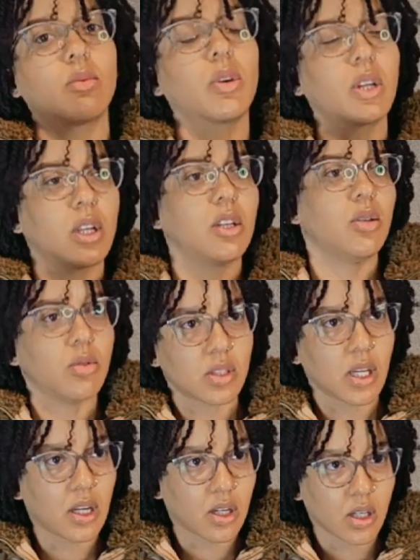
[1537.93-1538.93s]
What can you
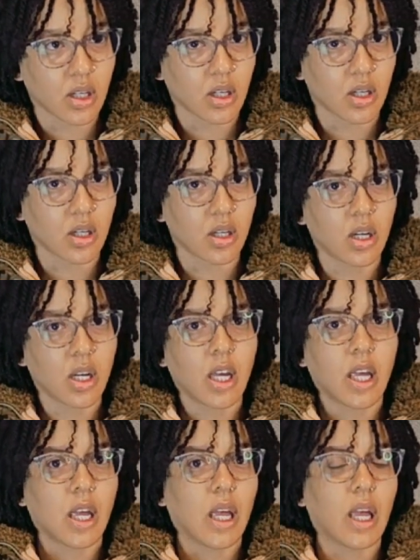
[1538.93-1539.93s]
say to her?
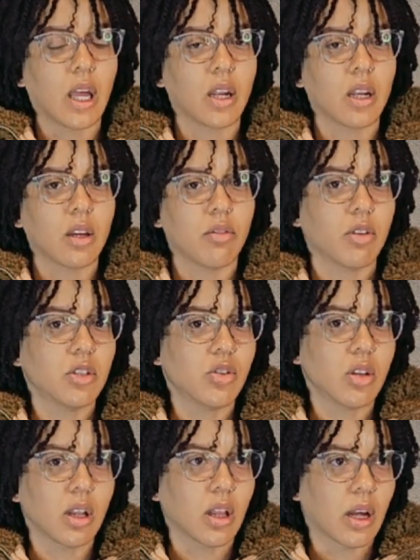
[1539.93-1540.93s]
And
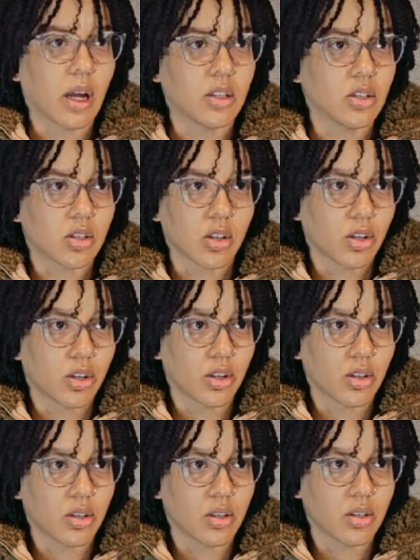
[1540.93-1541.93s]
eventually, like, I just
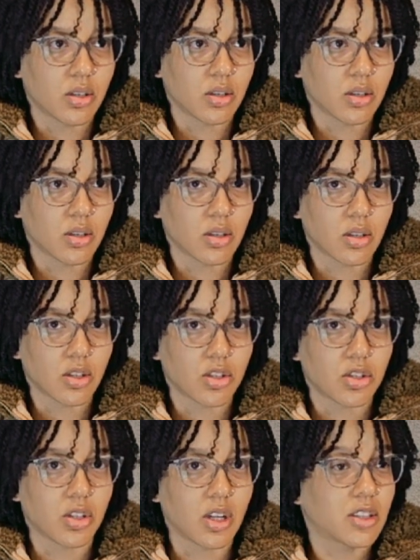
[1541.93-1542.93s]
learned
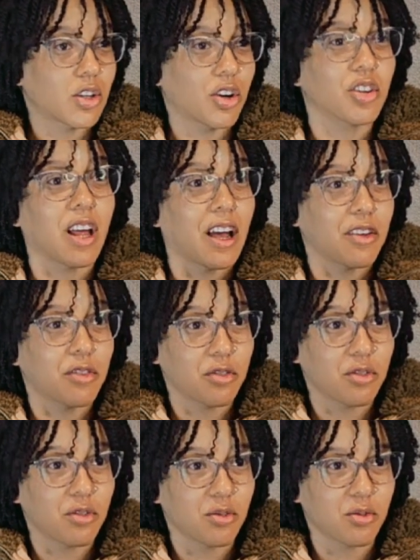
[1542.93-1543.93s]
it's her life,
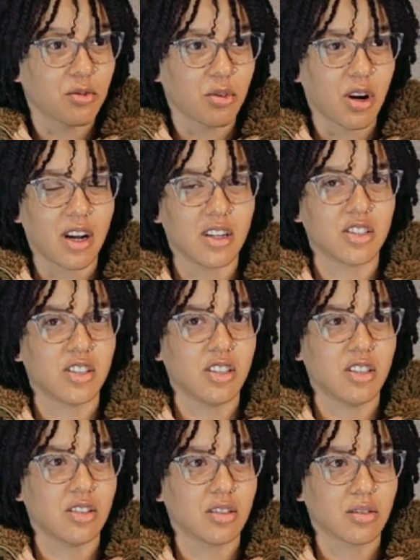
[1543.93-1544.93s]
right?
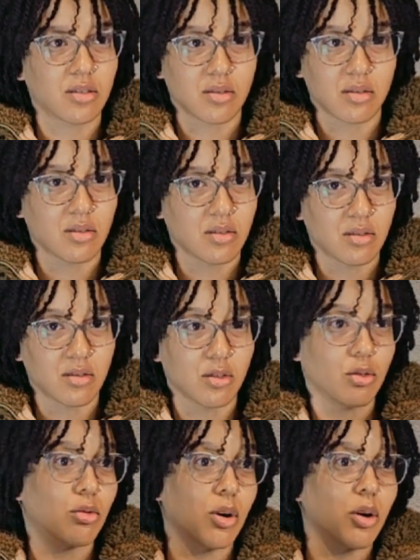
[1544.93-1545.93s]
She's
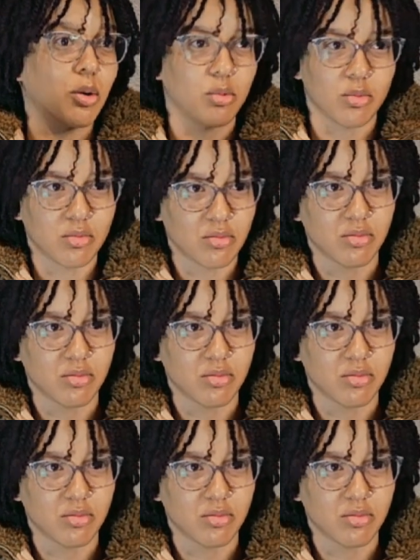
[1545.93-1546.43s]
grown.